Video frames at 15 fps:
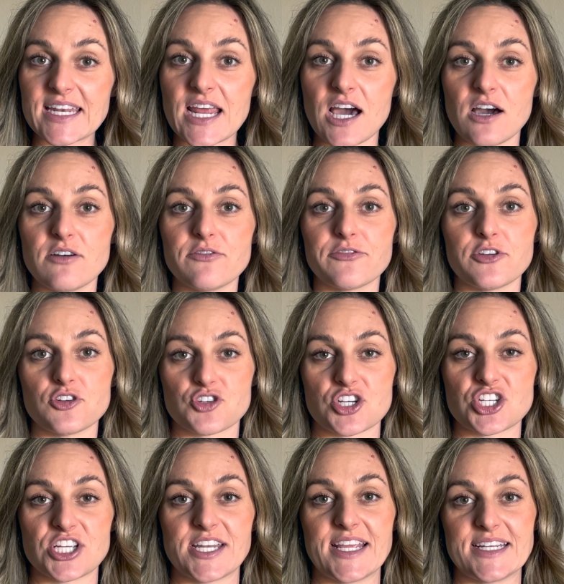of
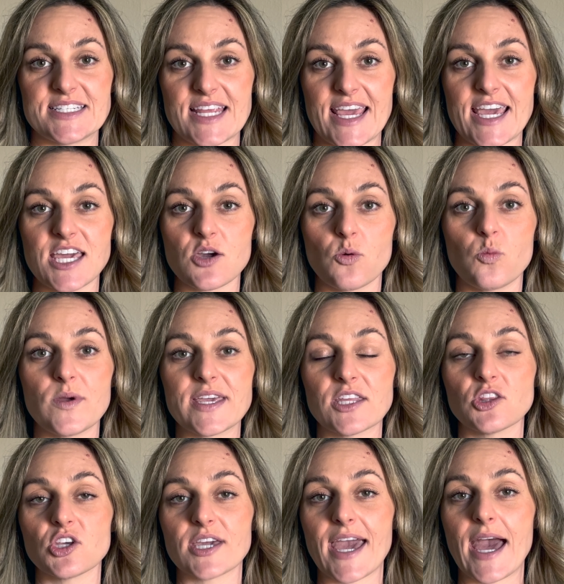nutrition intake, we can
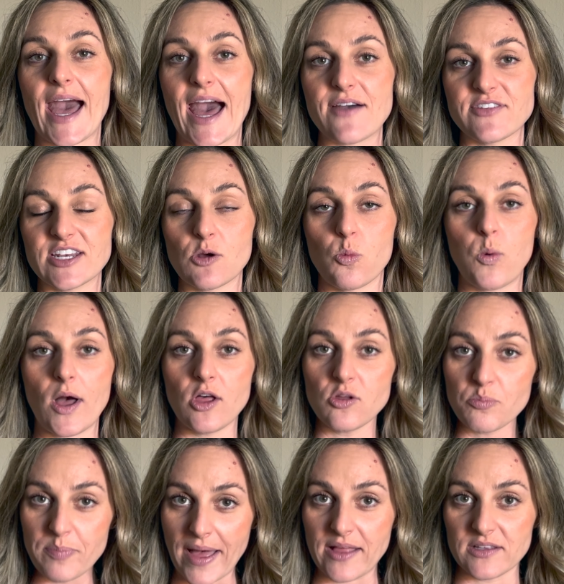look at having a well
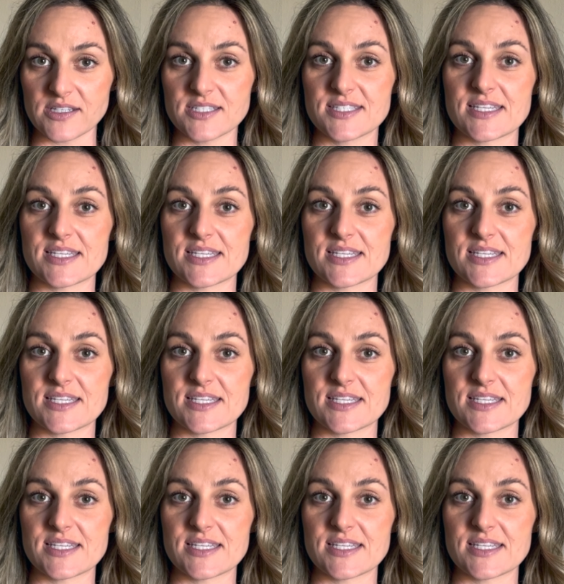balance